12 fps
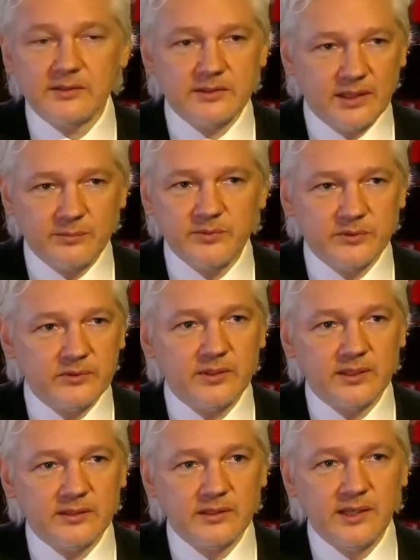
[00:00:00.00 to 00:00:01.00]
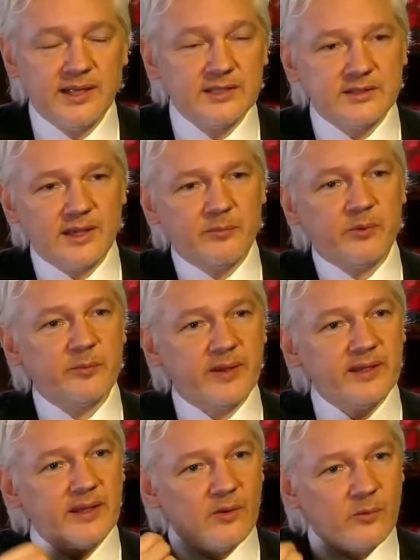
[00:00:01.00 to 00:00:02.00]
Yes, absolutely. It would
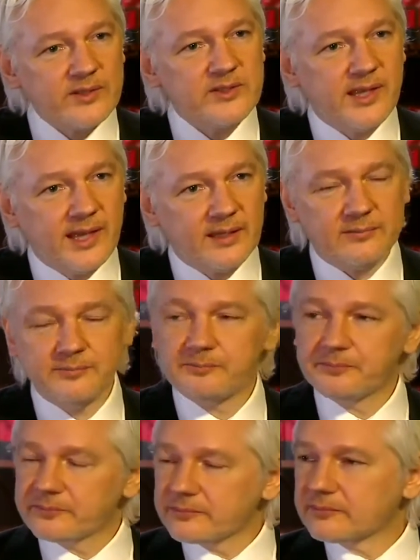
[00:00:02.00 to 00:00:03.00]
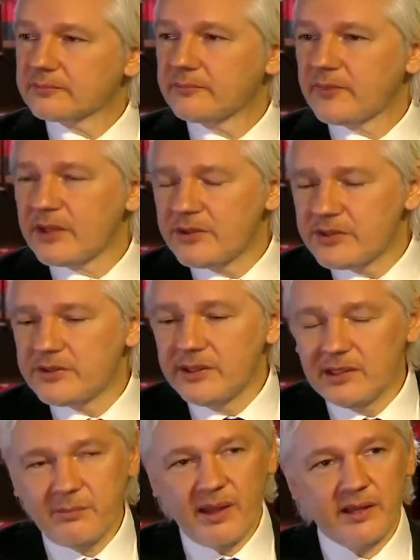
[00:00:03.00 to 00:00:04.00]
be, once again, Just
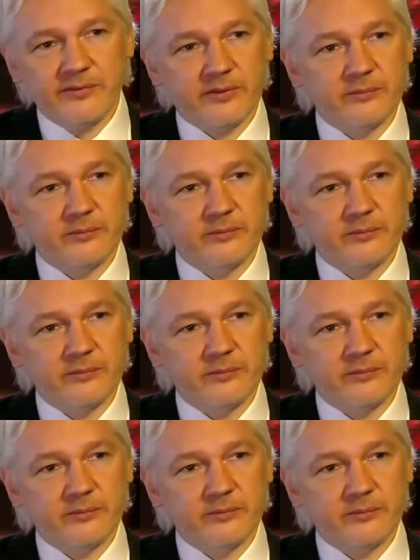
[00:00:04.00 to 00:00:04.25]
think about it